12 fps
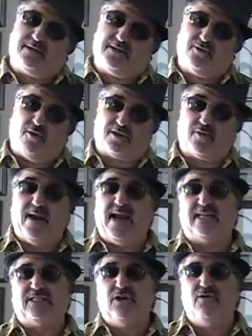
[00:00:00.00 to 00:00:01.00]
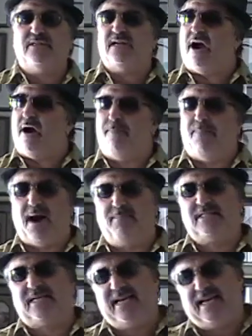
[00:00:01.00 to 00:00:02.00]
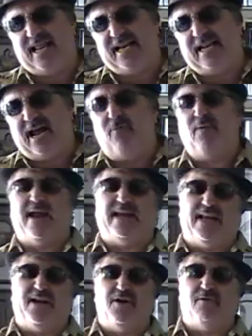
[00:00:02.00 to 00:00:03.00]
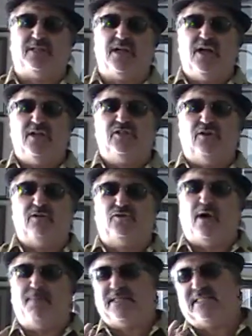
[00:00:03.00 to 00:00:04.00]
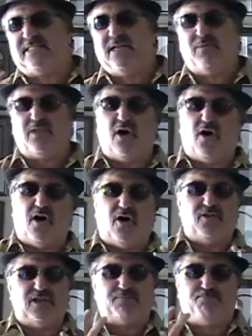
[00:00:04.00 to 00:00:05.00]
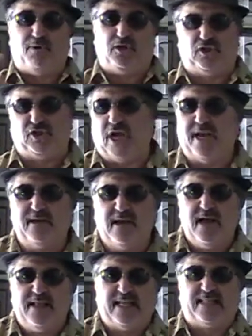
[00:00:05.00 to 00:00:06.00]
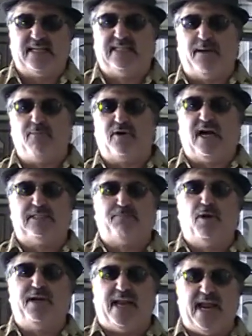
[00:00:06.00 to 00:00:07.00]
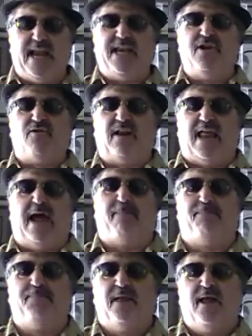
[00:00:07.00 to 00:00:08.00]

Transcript: North Korea has nukes. Obama's going to let Iran get nukes. So Trump has to deal with all this bullshit that the Democrats put in your lap.